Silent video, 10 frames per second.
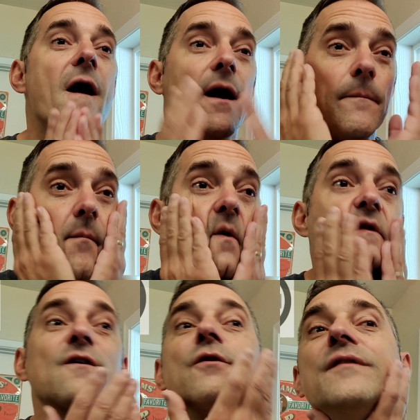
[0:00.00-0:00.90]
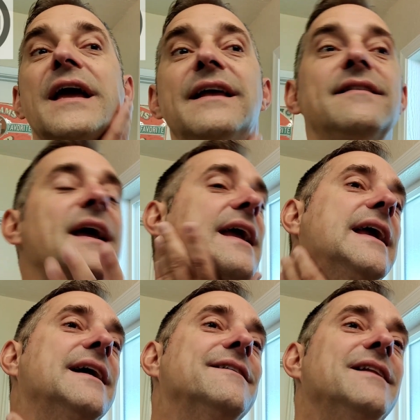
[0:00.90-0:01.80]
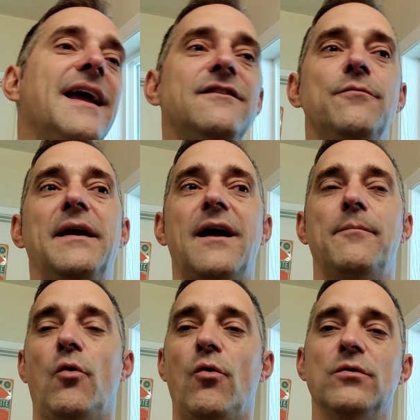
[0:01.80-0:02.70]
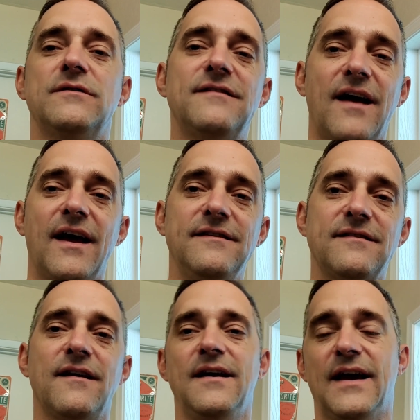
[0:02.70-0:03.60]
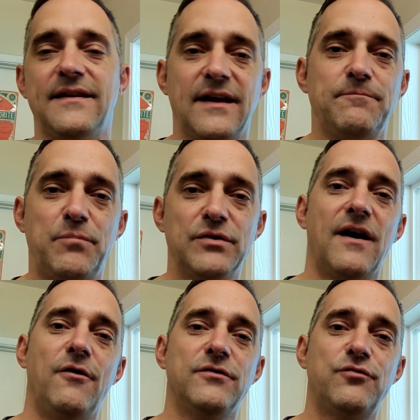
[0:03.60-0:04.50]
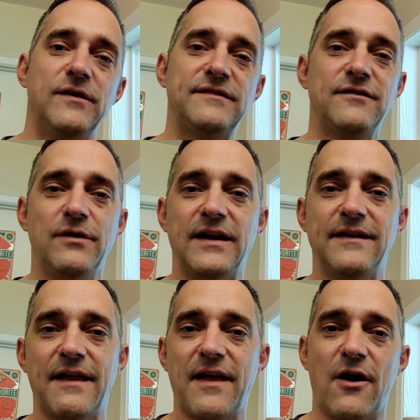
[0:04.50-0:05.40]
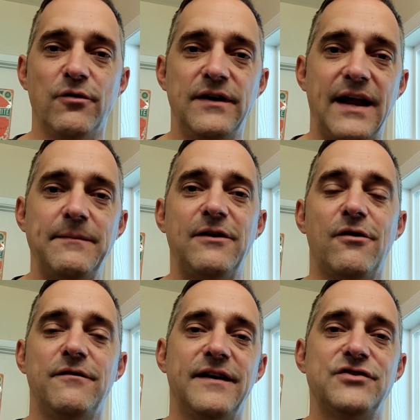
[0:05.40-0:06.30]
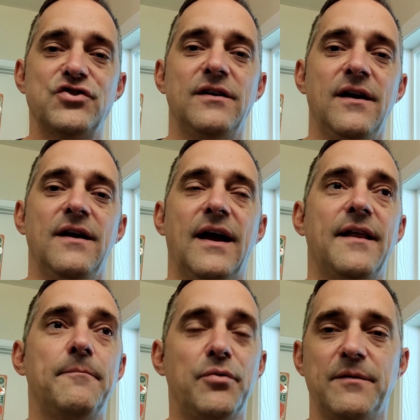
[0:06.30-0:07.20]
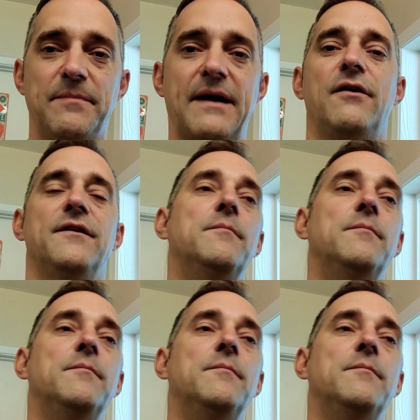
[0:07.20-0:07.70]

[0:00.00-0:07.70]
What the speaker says: So they like to pick up old designs and then put their own twist to it and then their own naming convention and then put them back on